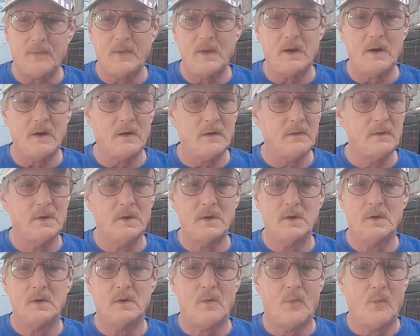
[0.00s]
there,
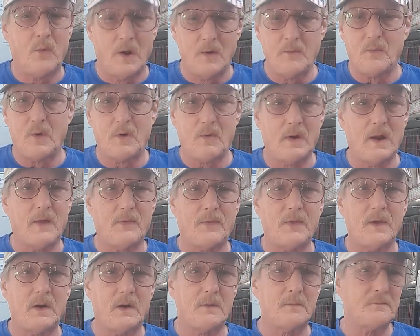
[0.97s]
when we were out
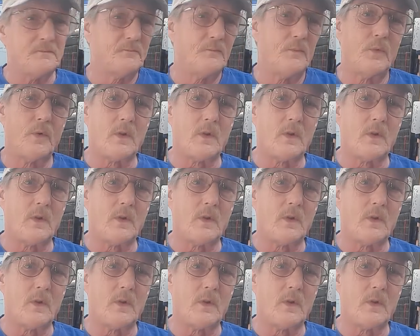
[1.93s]
there, we